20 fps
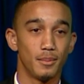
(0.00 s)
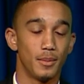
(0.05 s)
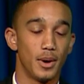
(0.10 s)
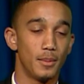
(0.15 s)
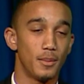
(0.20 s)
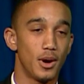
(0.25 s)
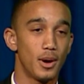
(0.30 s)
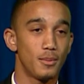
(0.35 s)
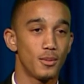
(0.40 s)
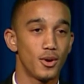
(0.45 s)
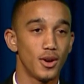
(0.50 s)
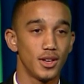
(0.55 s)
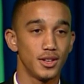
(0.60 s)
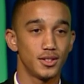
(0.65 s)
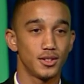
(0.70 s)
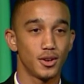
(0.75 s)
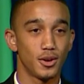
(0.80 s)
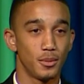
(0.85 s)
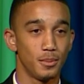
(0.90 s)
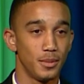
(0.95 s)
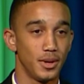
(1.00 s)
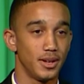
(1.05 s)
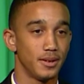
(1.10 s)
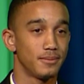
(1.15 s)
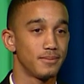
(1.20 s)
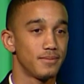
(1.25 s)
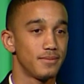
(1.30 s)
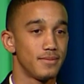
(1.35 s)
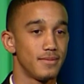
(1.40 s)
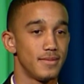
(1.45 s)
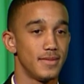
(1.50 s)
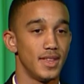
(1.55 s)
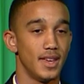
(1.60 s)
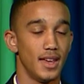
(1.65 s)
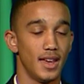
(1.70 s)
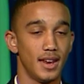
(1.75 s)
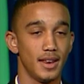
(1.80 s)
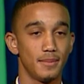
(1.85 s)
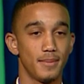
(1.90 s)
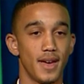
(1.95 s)
My mom always told me
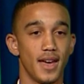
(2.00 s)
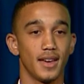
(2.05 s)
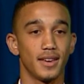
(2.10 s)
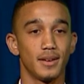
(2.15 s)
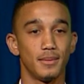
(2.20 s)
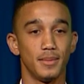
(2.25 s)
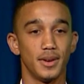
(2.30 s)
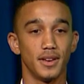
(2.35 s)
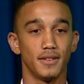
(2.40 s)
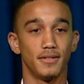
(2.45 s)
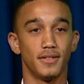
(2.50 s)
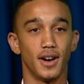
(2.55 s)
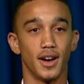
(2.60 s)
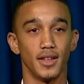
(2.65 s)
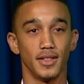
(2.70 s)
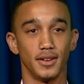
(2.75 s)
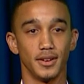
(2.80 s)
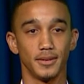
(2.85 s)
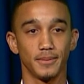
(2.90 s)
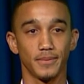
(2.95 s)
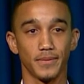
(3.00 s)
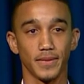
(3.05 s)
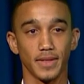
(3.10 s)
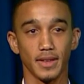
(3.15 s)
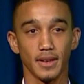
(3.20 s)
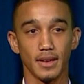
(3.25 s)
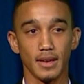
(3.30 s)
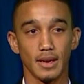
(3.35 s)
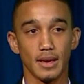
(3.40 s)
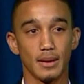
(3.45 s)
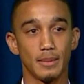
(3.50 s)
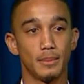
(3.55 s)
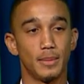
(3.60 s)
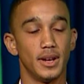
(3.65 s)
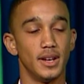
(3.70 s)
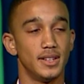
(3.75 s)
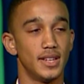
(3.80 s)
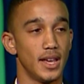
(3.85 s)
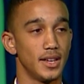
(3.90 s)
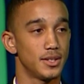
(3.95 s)
that any man can be a father,
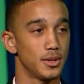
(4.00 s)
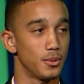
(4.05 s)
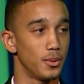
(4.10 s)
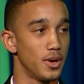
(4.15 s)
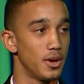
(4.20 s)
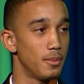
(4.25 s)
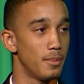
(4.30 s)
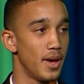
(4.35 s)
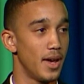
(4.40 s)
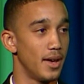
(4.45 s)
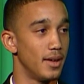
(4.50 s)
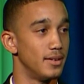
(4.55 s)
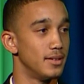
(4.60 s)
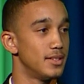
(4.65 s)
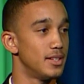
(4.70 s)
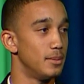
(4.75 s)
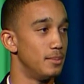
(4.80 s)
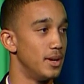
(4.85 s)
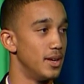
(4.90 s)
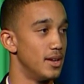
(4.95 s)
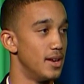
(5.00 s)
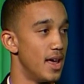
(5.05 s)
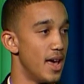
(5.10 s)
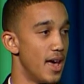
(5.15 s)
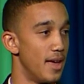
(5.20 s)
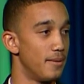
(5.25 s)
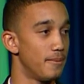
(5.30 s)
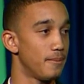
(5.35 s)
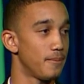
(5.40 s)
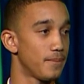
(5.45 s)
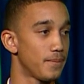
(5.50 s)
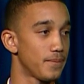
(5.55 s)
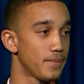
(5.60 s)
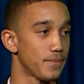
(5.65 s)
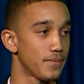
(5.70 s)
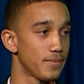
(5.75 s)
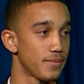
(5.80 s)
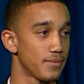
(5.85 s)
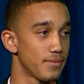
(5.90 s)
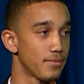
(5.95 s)
but it takes a real man to be a dad.
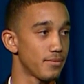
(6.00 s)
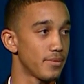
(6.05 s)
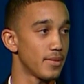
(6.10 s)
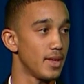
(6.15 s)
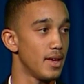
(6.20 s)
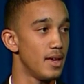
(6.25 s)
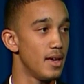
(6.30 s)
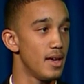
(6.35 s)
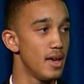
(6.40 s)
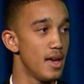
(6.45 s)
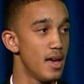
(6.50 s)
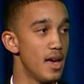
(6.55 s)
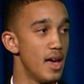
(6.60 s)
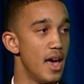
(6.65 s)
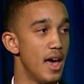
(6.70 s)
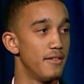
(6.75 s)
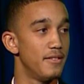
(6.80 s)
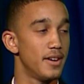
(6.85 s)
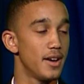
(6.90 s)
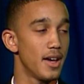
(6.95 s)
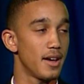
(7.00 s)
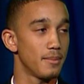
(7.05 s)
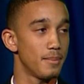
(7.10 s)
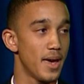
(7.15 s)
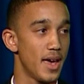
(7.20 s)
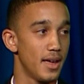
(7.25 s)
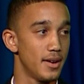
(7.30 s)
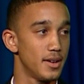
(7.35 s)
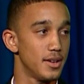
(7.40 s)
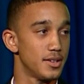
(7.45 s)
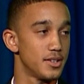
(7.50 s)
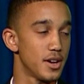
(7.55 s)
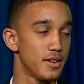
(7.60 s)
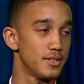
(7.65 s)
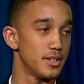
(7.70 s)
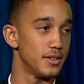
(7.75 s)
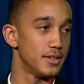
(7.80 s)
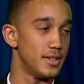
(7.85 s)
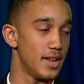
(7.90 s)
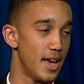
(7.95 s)
Every young man
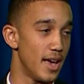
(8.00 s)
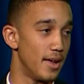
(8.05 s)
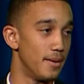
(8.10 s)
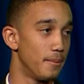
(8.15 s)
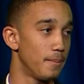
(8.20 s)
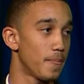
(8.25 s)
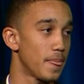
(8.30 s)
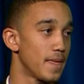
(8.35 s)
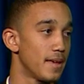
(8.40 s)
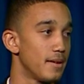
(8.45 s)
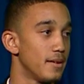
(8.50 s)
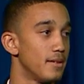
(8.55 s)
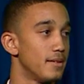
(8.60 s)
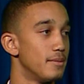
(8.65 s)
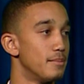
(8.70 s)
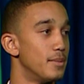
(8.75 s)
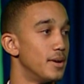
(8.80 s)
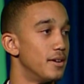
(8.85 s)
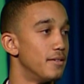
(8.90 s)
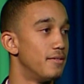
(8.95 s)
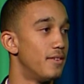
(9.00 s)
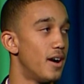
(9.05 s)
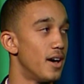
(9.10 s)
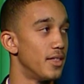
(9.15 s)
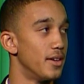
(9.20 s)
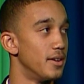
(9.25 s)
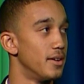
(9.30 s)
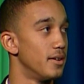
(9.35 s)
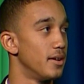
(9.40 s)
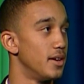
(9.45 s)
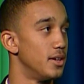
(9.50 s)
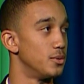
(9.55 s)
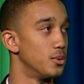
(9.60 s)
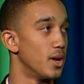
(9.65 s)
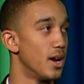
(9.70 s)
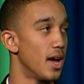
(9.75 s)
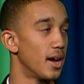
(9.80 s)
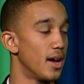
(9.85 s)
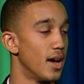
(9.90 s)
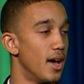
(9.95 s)
deserves a dad, but a father is
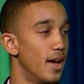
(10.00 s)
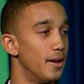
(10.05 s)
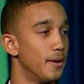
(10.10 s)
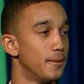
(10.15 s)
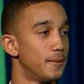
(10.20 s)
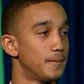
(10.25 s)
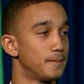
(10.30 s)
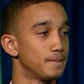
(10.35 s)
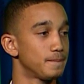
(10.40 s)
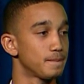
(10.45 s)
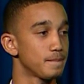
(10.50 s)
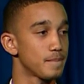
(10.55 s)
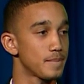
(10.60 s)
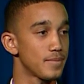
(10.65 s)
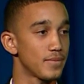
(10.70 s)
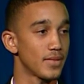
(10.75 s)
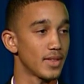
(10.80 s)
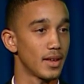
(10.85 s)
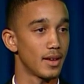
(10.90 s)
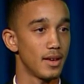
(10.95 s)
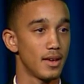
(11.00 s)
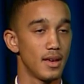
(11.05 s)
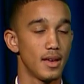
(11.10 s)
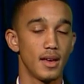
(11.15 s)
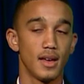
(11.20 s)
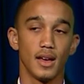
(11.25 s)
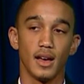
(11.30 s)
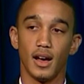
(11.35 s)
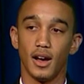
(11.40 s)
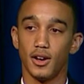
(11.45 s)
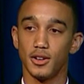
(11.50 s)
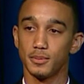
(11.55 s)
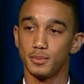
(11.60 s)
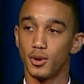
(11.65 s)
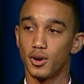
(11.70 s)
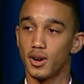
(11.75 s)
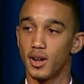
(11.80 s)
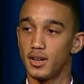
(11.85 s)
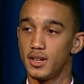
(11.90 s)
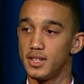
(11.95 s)
what I got. I was
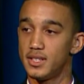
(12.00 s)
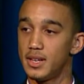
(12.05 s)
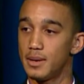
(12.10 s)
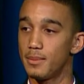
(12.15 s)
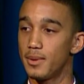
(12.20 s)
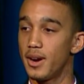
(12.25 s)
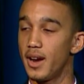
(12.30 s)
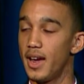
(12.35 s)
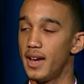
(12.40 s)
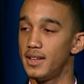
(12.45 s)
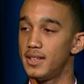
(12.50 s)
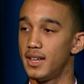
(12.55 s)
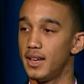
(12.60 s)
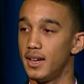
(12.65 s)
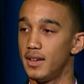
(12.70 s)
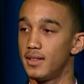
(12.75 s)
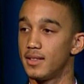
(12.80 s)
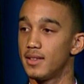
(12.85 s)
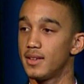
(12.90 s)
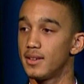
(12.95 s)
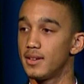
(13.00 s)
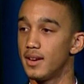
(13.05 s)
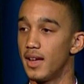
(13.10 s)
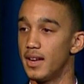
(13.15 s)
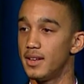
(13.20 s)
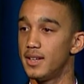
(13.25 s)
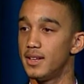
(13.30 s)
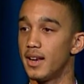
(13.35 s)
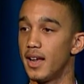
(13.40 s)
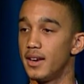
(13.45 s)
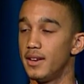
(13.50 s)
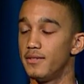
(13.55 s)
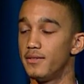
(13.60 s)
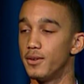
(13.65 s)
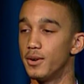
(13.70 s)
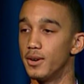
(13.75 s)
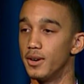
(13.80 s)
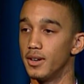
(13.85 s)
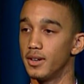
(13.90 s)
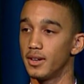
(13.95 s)
born on December 18th,
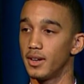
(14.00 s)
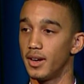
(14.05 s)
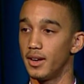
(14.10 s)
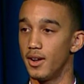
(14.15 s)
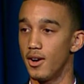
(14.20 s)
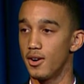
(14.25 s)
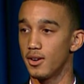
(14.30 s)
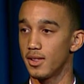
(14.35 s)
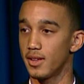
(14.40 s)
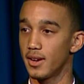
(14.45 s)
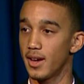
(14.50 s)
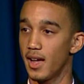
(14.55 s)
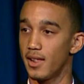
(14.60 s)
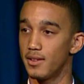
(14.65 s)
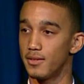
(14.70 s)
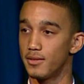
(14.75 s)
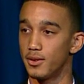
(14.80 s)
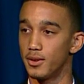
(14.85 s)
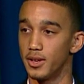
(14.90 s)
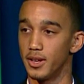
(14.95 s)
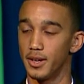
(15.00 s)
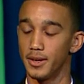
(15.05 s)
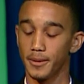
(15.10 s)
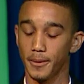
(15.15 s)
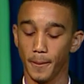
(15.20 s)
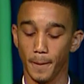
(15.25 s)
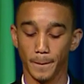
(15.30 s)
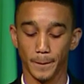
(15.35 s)
1994, in Oakland, California.